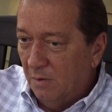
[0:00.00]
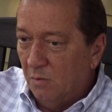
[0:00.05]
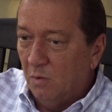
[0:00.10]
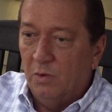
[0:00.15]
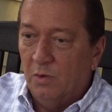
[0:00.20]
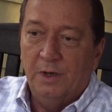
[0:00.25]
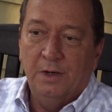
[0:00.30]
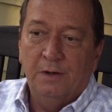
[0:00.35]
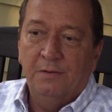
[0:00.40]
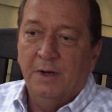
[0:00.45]
Well,
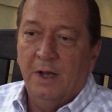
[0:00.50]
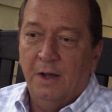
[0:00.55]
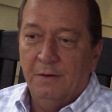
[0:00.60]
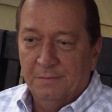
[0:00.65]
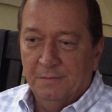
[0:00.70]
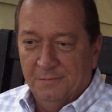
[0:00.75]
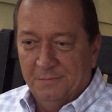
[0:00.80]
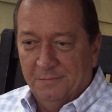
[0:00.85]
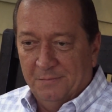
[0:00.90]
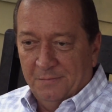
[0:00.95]
we don't know.
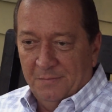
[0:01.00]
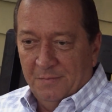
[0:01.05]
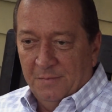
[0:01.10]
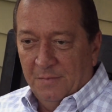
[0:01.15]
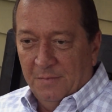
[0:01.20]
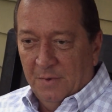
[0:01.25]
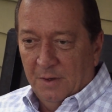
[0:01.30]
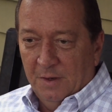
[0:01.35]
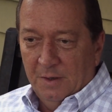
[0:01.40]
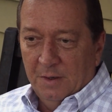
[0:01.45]

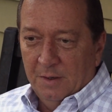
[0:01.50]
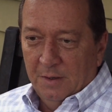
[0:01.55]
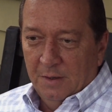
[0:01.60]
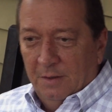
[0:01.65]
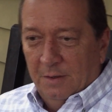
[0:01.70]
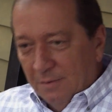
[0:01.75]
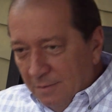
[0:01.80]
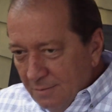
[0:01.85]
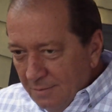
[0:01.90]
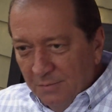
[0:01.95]

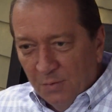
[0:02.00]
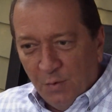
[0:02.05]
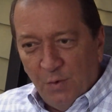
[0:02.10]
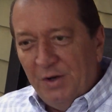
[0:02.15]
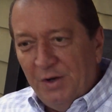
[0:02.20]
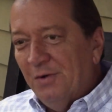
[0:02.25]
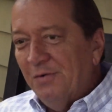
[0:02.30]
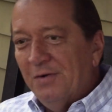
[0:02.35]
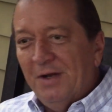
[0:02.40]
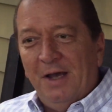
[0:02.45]

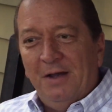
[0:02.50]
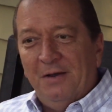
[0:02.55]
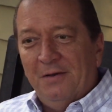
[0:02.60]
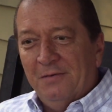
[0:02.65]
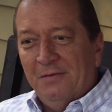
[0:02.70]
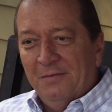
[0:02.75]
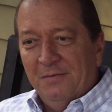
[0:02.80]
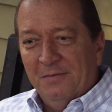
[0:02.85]
We don't know.